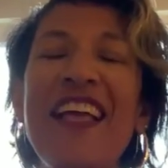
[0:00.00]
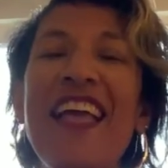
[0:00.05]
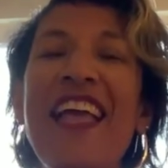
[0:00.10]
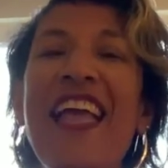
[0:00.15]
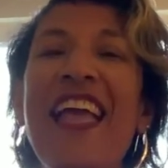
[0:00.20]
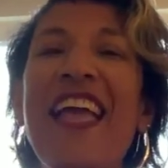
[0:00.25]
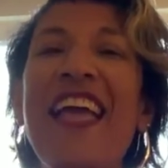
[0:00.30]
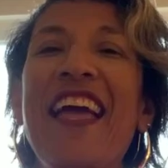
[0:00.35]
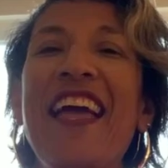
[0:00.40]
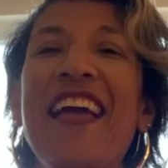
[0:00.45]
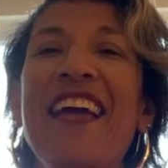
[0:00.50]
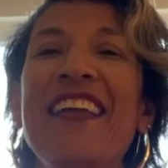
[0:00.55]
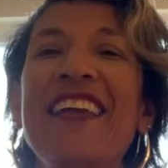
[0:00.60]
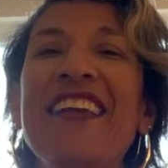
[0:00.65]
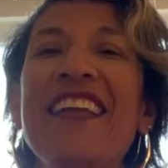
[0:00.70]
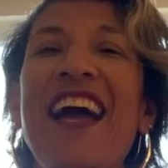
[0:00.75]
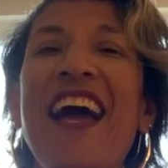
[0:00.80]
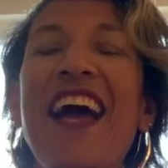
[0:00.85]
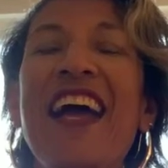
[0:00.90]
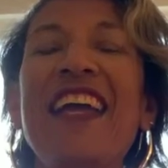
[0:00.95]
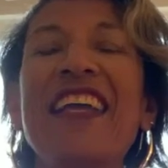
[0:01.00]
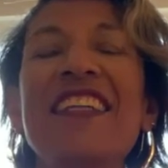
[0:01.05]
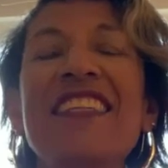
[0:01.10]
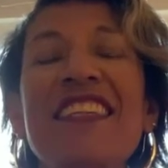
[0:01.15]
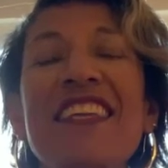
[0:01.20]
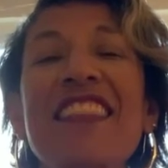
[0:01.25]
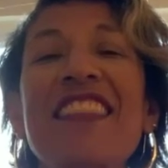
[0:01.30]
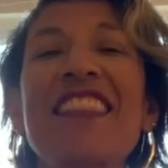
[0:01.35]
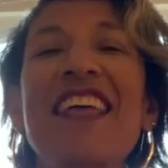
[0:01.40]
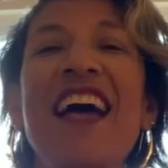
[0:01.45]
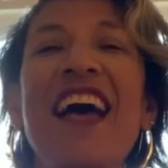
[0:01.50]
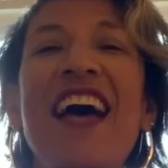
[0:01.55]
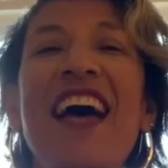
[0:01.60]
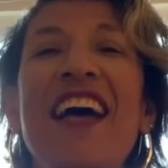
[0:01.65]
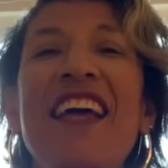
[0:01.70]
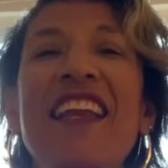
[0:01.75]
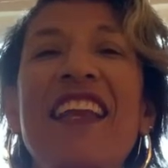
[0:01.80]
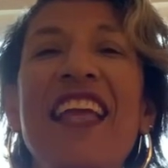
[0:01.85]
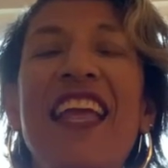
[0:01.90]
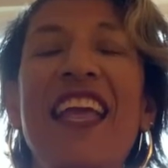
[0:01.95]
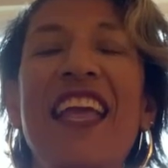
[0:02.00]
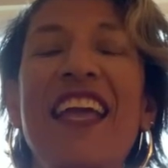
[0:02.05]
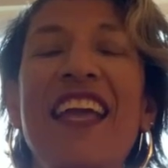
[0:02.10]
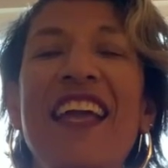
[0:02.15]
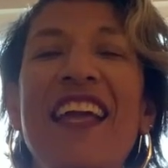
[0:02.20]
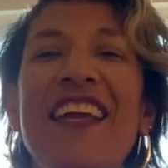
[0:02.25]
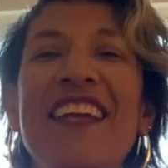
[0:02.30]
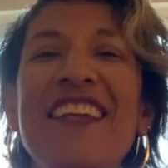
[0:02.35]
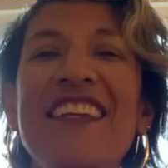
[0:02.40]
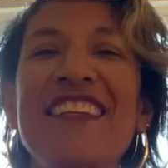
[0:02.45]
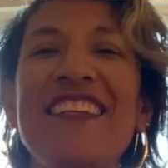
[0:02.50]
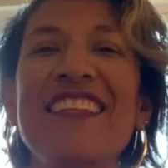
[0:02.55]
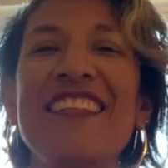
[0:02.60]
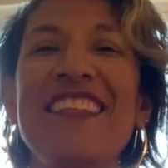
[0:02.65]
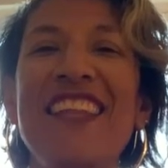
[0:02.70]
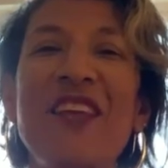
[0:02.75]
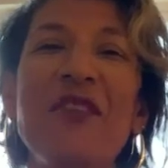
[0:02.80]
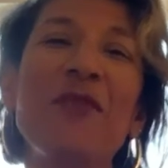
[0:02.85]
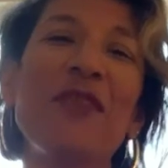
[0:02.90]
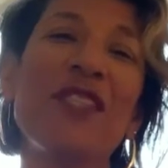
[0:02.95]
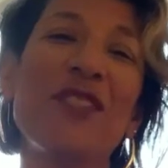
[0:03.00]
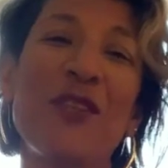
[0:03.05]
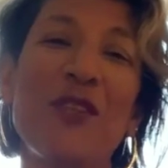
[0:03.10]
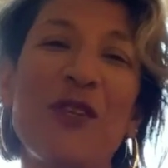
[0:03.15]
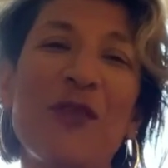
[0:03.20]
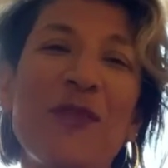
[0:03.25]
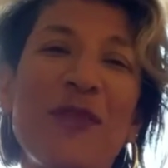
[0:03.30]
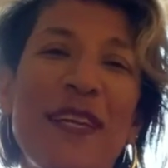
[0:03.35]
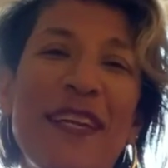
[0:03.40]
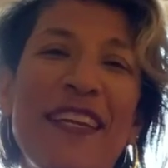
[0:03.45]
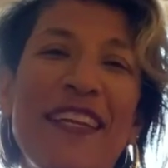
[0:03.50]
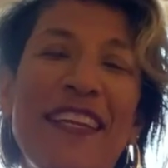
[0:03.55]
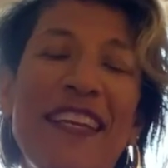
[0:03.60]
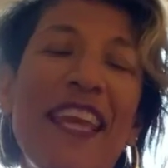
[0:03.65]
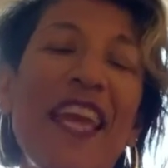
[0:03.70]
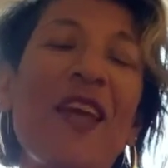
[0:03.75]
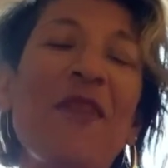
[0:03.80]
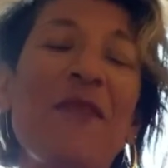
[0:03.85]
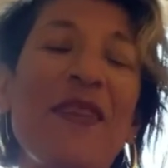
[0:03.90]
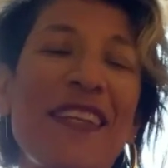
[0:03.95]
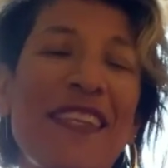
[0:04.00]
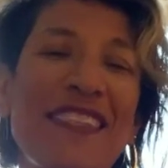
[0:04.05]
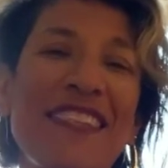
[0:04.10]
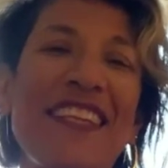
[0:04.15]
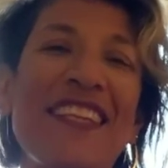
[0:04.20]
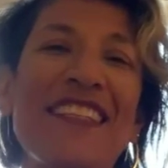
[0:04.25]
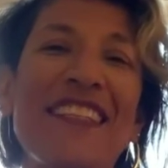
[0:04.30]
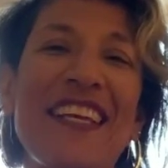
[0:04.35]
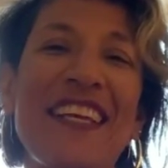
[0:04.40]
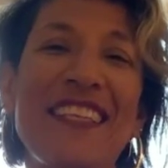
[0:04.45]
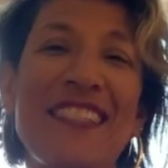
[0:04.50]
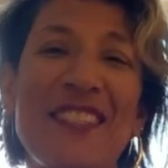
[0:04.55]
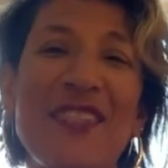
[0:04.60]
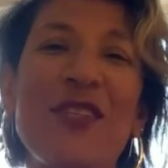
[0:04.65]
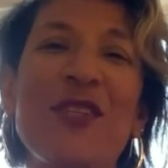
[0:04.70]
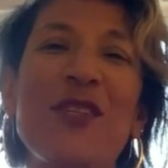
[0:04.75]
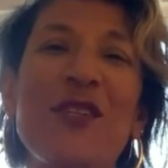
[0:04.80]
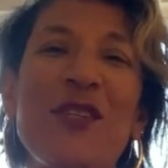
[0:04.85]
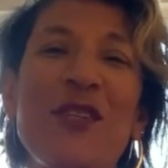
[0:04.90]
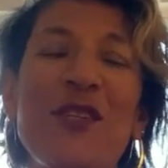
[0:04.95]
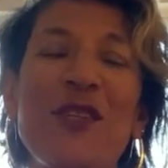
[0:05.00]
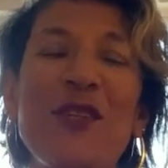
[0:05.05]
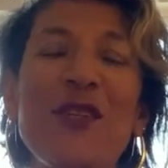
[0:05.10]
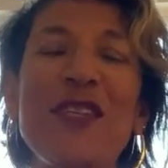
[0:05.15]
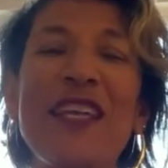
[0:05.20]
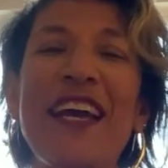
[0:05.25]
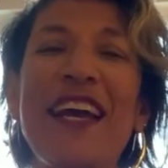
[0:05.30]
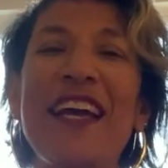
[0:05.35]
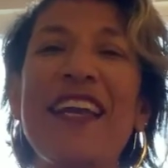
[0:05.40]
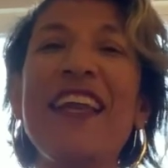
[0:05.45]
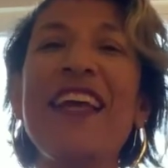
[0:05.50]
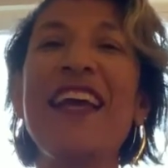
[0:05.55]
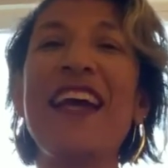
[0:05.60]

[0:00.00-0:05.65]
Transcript: And I did that, and then we started playing a game, because as I started to do that,